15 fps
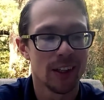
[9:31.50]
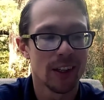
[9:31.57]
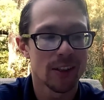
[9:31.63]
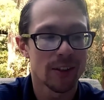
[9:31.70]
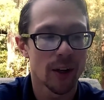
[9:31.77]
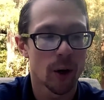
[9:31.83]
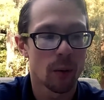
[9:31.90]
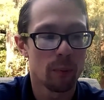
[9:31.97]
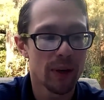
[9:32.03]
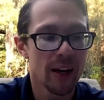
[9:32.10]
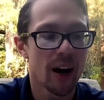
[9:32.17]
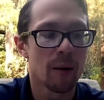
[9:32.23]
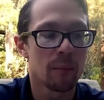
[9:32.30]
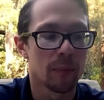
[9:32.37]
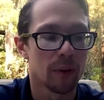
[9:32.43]
So be
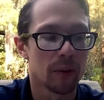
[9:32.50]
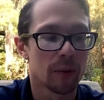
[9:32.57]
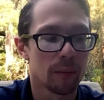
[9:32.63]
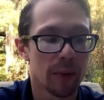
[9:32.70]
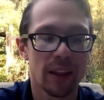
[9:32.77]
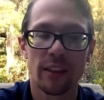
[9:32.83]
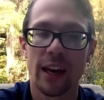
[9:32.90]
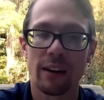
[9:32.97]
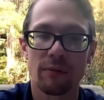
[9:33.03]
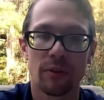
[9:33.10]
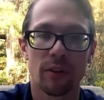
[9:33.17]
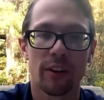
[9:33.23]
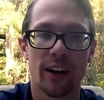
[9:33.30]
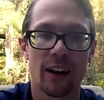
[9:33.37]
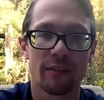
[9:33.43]
humble. Be
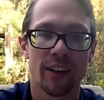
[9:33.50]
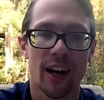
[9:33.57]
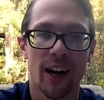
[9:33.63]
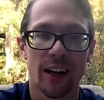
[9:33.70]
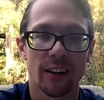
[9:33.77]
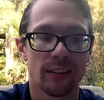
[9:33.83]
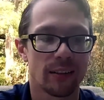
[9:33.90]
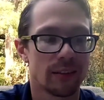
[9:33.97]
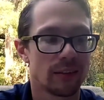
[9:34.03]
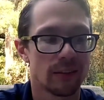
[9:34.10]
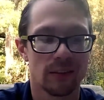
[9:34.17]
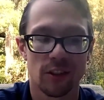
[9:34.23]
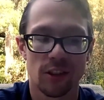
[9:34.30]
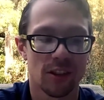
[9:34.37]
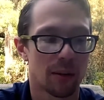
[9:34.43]
thankful that I've got
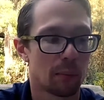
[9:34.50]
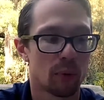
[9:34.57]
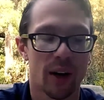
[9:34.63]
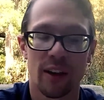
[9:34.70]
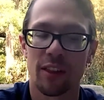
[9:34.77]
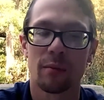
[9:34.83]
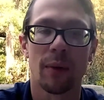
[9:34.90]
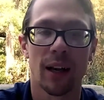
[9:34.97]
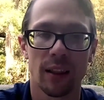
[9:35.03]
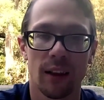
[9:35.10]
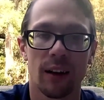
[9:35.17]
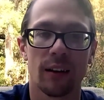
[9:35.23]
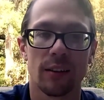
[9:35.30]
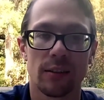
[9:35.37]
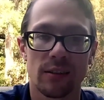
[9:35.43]
just the breath in my
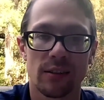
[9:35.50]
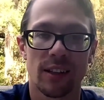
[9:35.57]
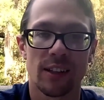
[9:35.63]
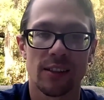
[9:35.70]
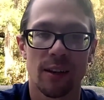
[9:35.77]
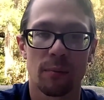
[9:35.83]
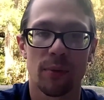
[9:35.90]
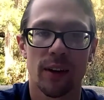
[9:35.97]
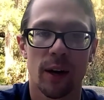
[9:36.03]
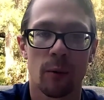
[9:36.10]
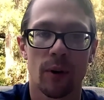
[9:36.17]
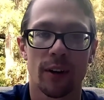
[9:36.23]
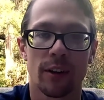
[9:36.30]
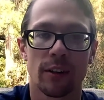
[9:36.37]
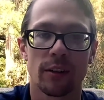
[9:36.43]
lungs. That's something I
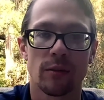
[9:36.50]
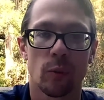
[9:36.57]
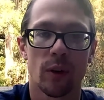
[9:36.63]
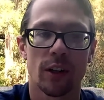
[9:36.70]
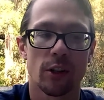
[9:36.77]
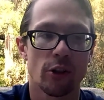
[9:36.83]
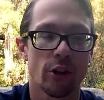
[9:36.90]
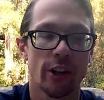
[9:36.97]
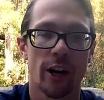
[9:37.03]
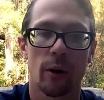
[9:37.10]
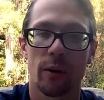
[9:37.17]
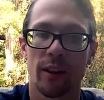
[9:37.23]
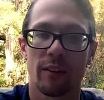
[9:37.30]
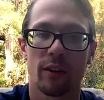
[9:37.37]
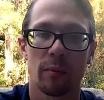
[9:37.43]
want to share
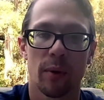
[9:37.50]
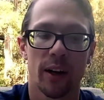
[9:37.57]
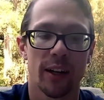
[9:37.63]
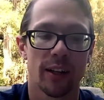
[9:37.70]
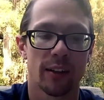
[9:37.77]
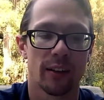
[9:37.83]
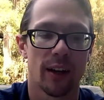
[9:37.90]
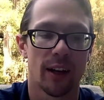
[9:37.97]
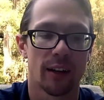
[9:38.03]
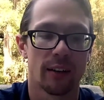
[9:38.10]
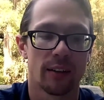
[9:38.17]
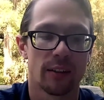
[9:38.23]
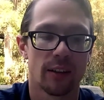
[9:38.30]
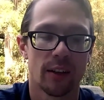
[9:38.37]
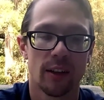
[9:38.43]
with everybody
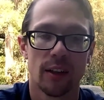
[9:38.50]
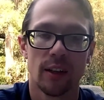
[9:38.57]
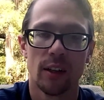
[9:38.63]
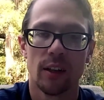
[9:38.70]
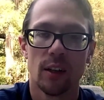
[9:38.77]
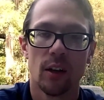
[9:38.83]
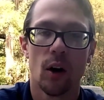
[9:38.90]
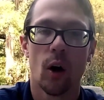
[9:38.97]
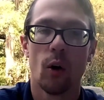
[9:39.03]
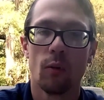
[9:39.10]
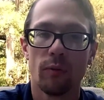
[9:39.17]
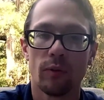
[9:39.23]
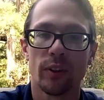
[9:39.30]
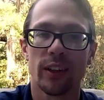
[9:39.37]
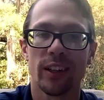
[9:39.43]
and
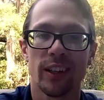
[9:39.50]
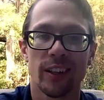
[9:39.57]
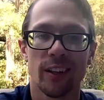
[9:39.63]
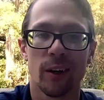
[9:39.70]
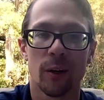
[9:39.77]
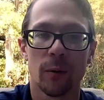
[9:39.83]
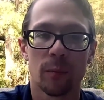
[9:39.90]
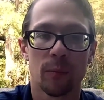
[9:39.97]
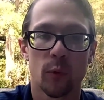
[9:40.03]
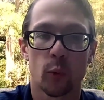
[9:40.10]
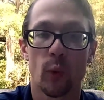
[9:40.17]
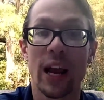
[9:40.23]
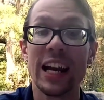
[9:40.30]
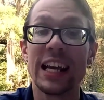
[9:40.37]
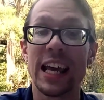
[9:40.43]
hopefully,
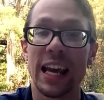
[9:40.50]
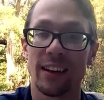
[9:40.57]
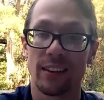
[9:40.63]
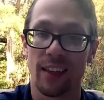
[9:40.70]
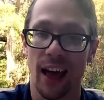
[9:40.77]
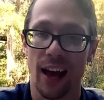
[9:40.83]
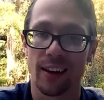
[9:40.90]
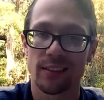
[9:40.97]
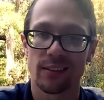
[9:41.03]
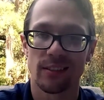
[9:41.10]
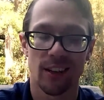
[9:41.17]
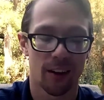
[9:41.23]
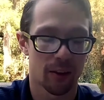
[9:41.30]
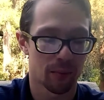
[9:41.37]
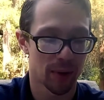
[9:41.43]
radiate that
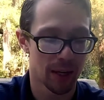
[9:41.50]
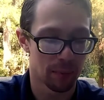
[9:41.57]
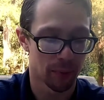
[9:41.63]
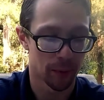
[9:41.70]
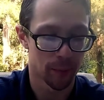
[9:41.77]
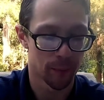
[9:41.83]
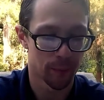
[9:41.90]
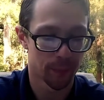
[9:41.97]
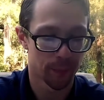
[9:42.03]
to other people.